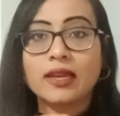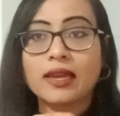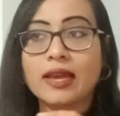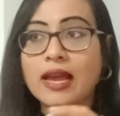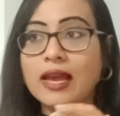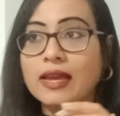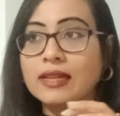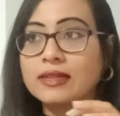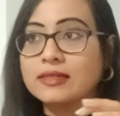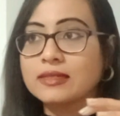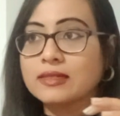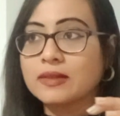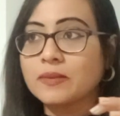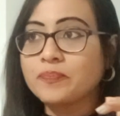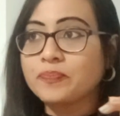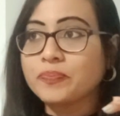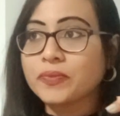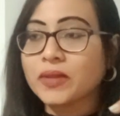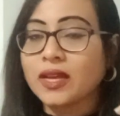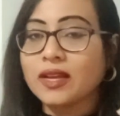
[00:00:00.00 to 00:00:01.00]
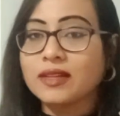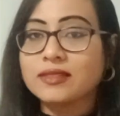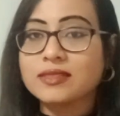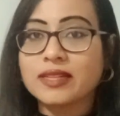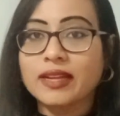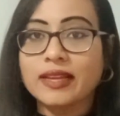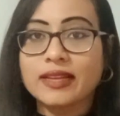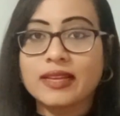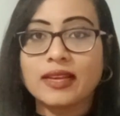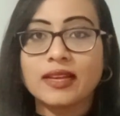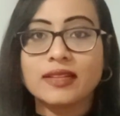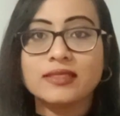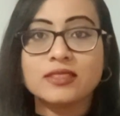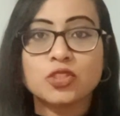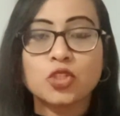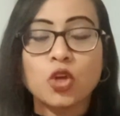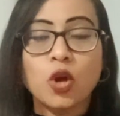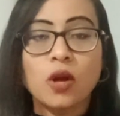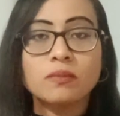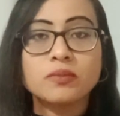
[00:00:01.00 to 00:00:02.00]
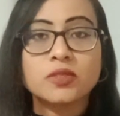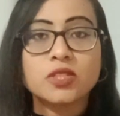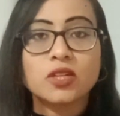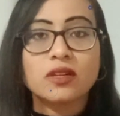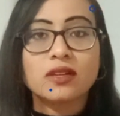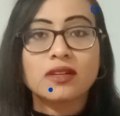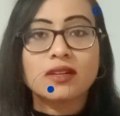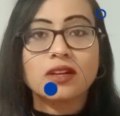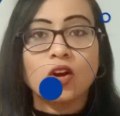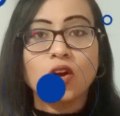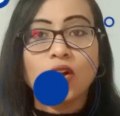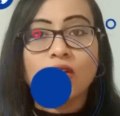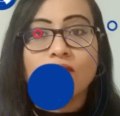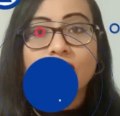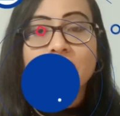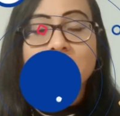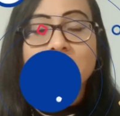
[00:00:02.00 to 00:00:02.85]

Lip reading: and it's like jobs are always